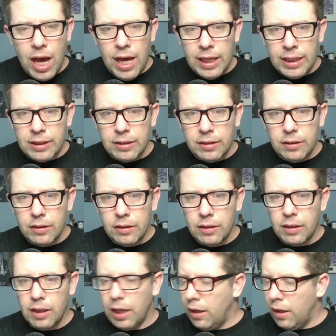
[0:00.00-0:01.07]
guys.
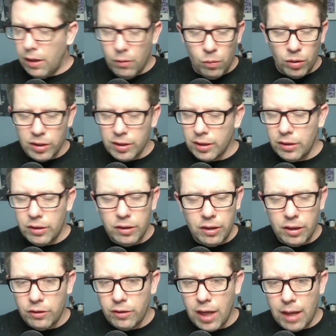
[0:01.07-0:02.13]
It wasn't
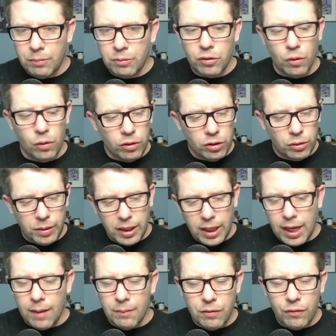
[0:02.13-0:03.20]
their top scorers, but they
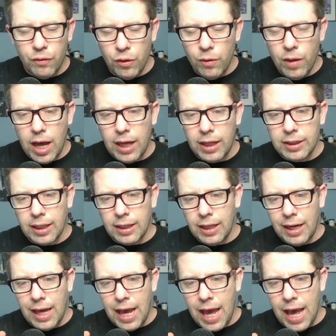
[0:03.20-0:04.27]
kept a few guys, and
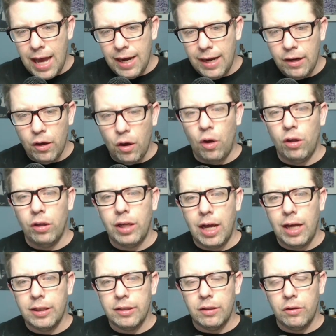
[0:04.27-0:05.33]
then they added all
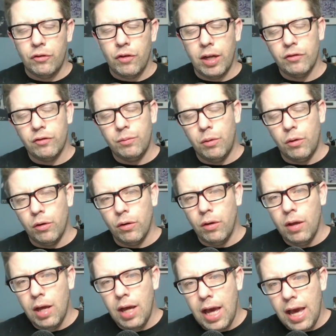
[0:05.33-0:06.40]
guys in the transfer portal,